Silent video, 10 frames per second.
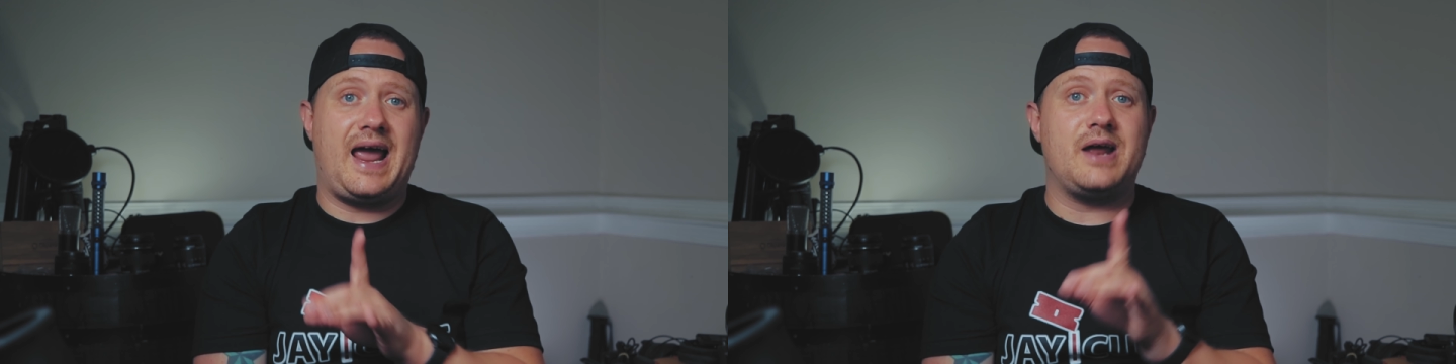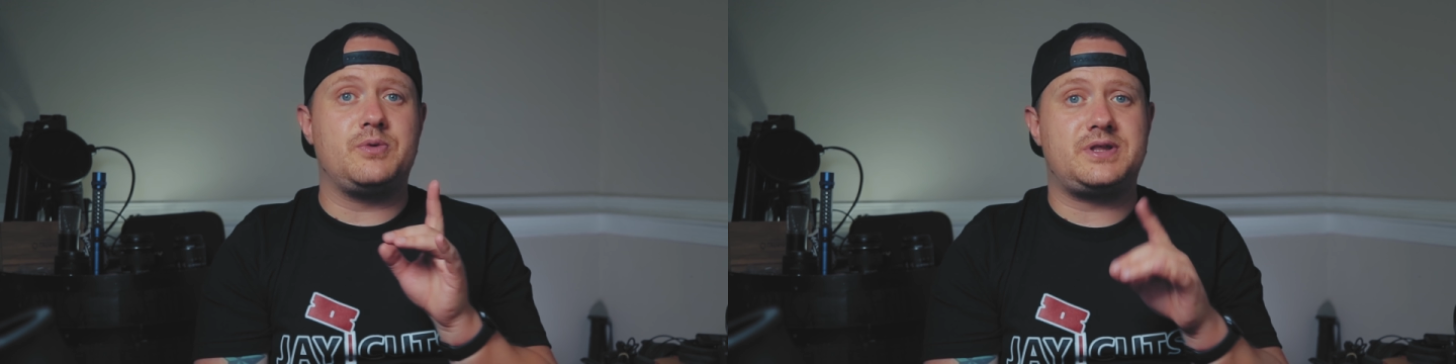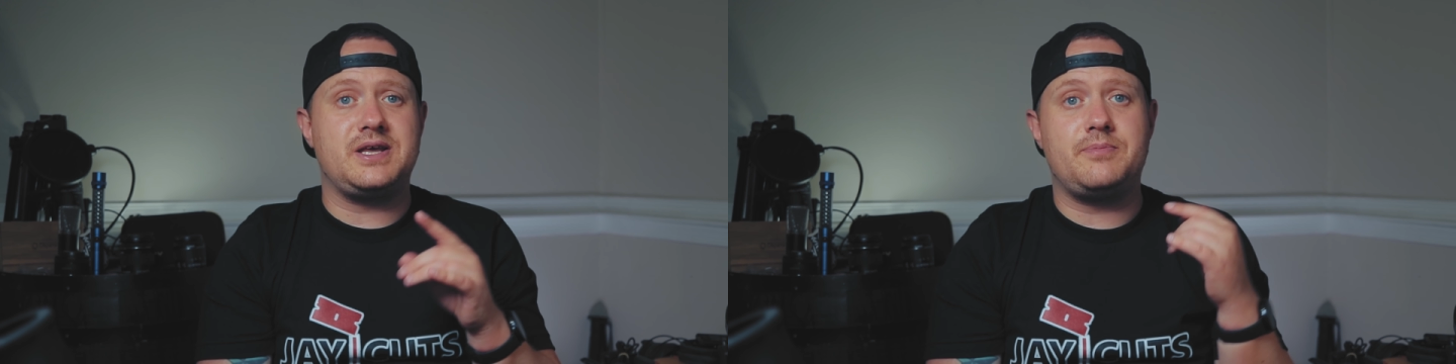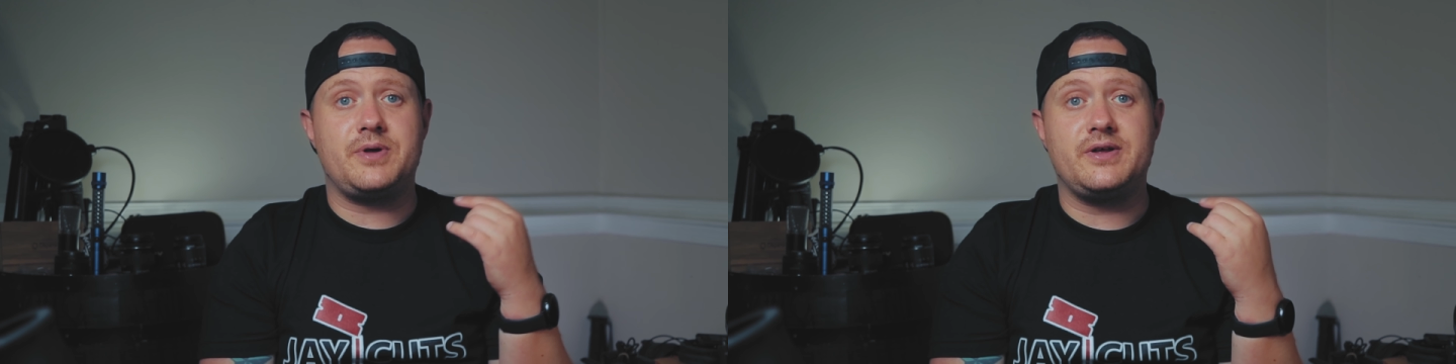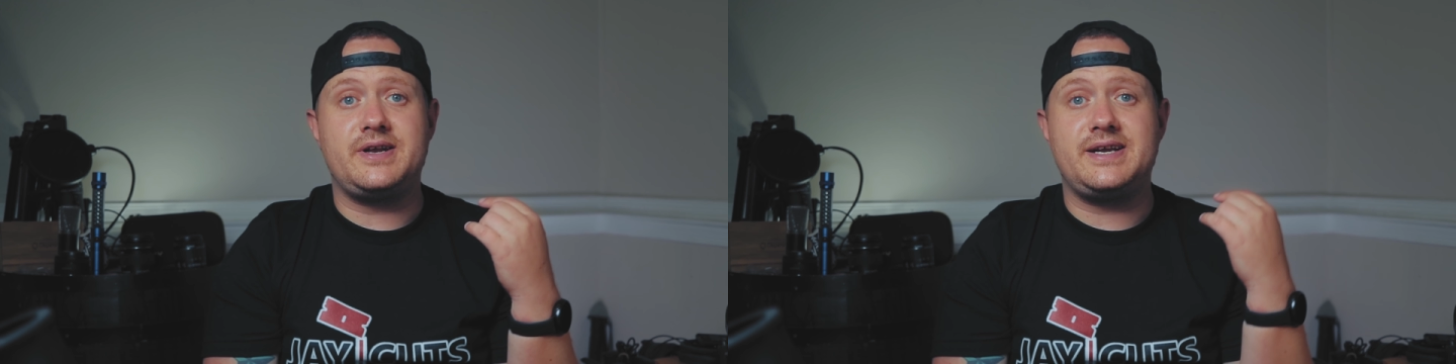and with the
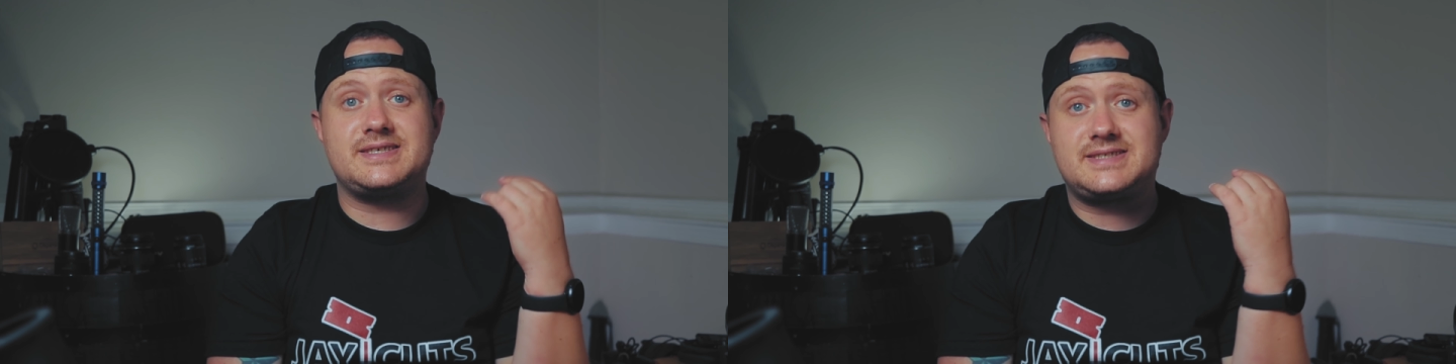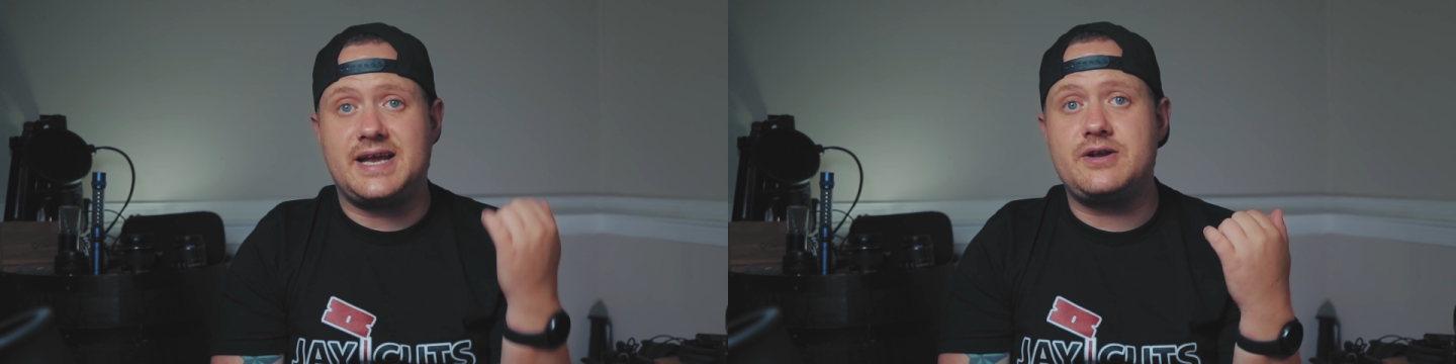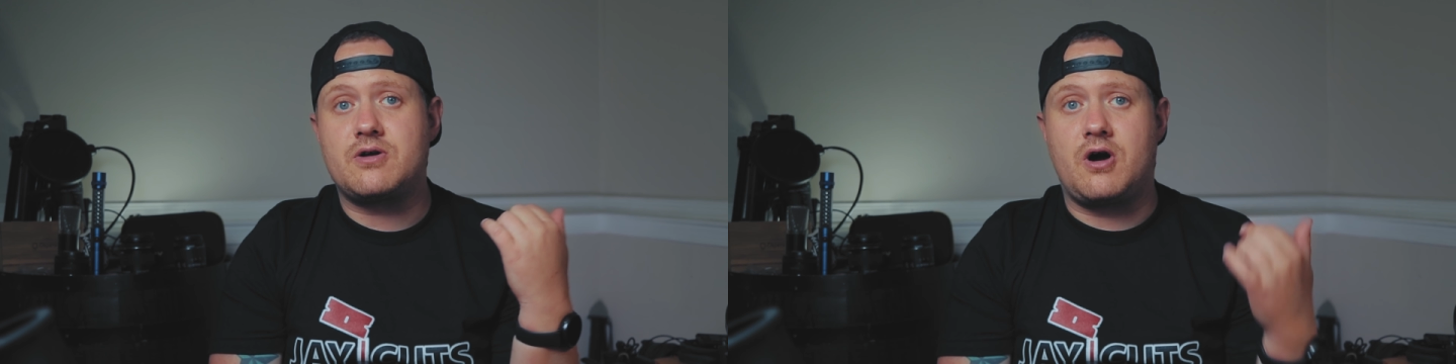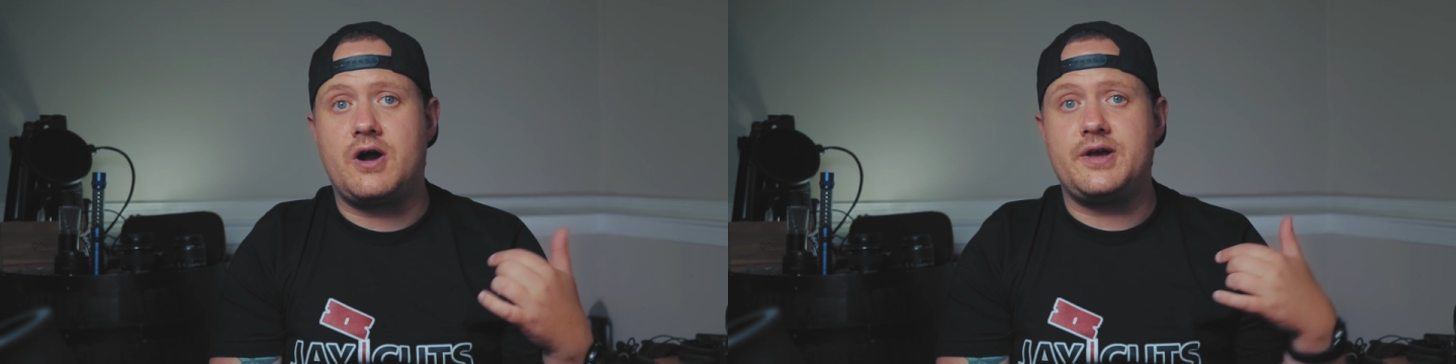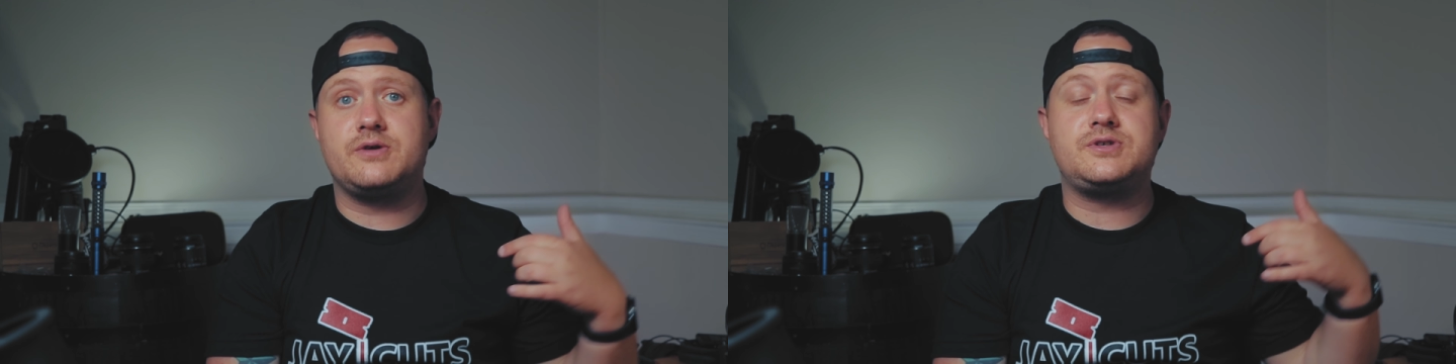ability to send your
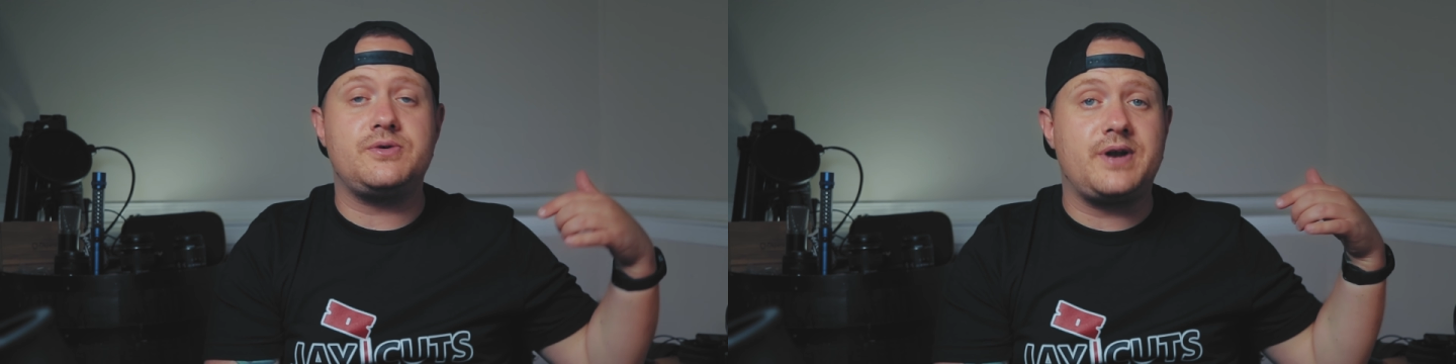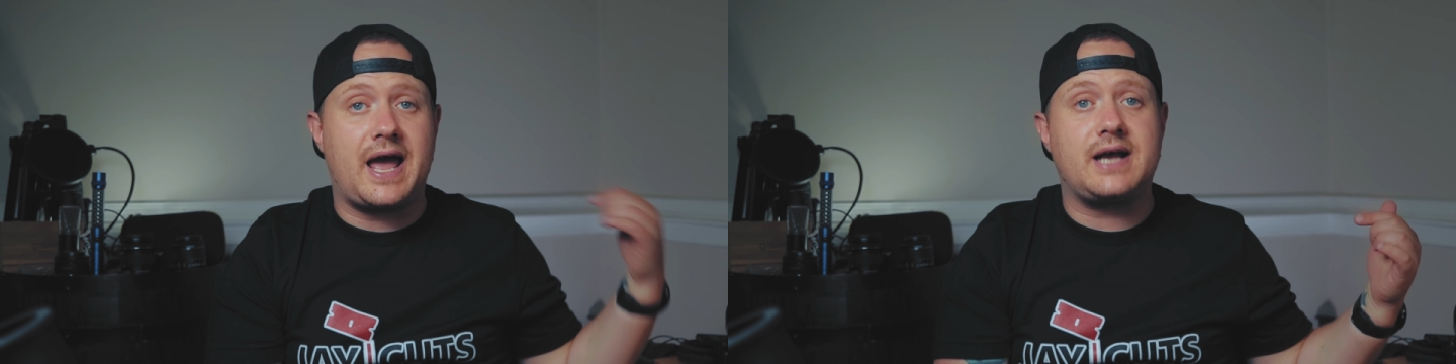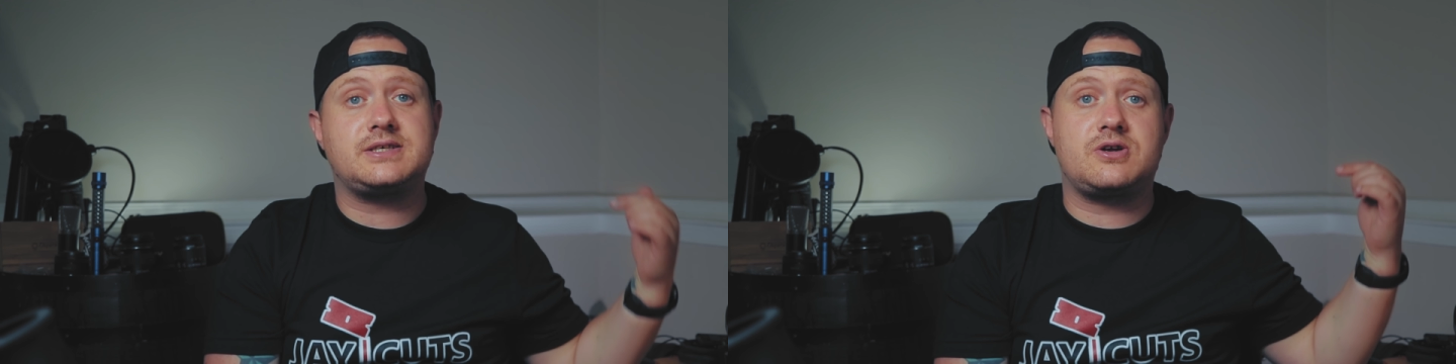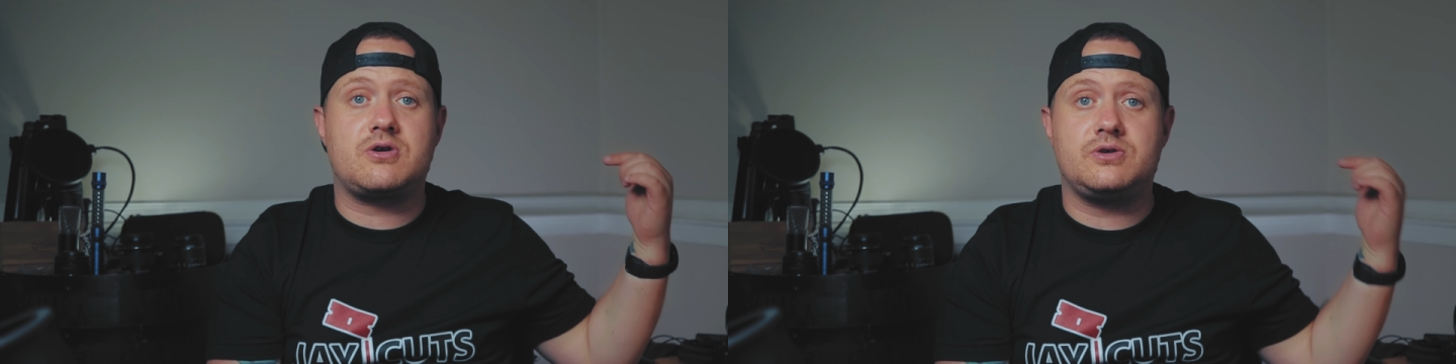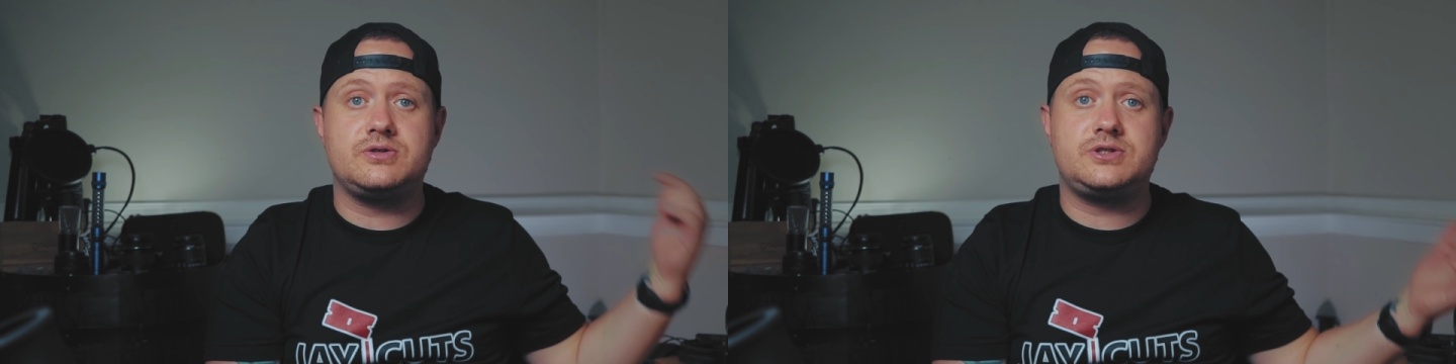audio to an
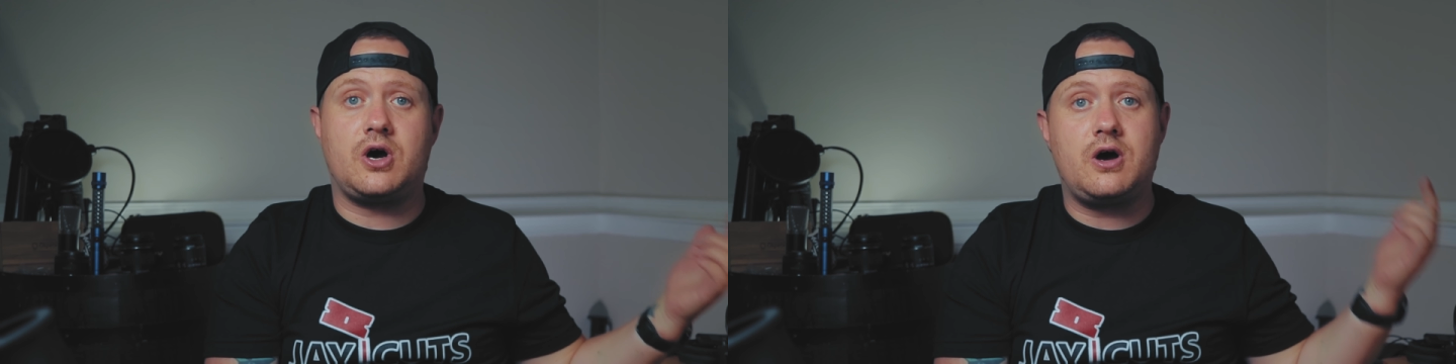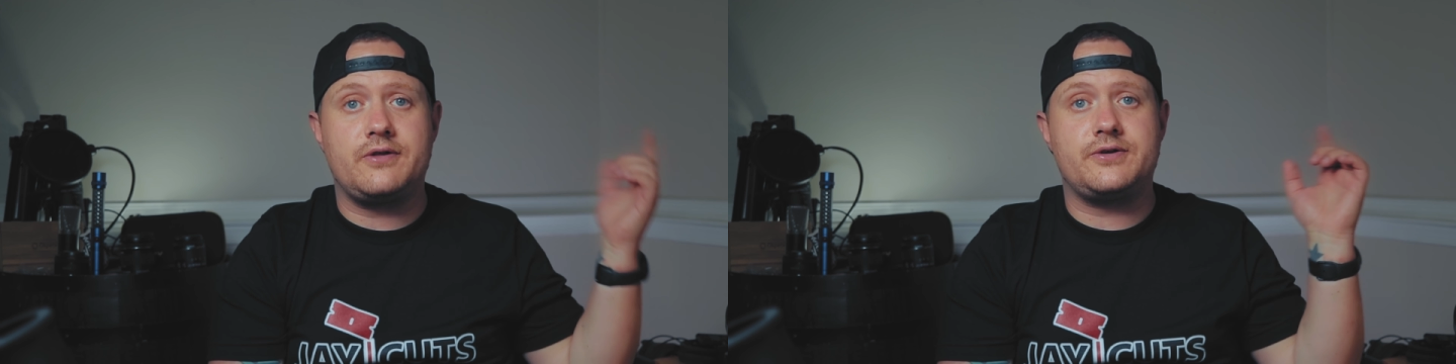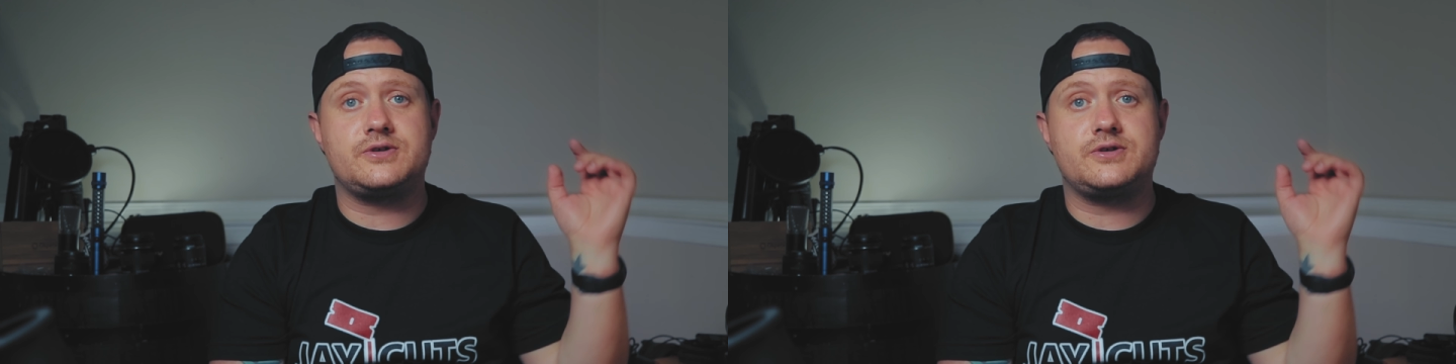external D A W,